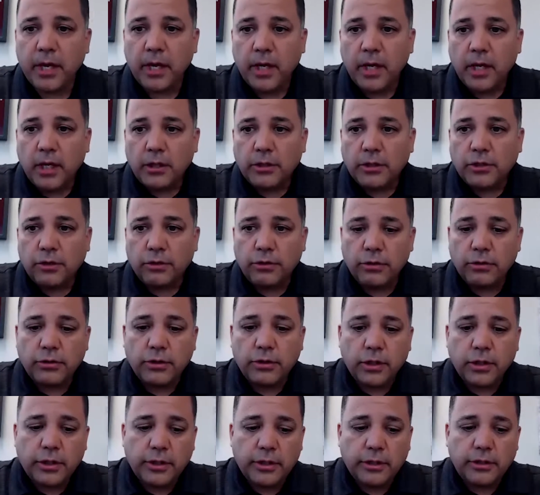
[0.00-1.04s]
So there's
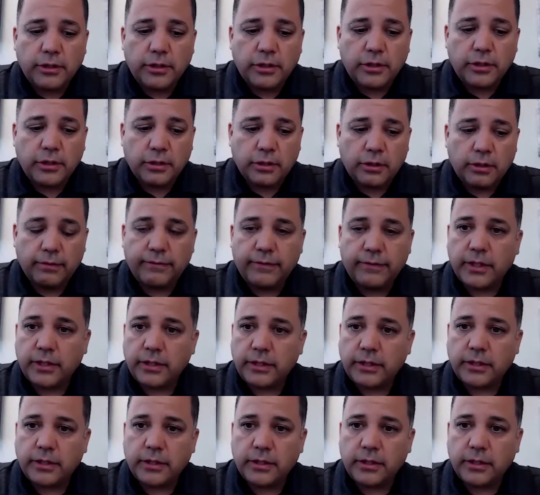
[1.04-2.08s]
a good
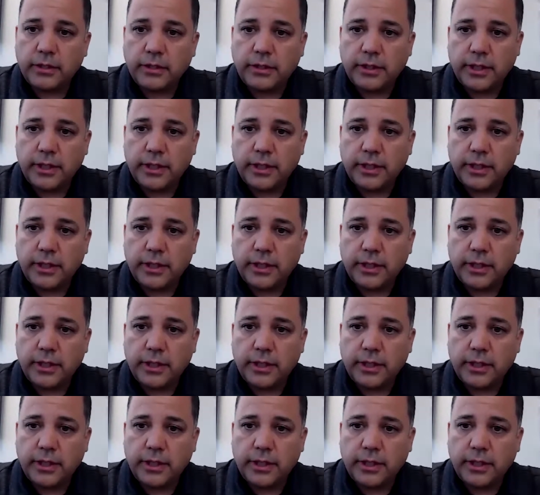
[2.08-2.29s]
service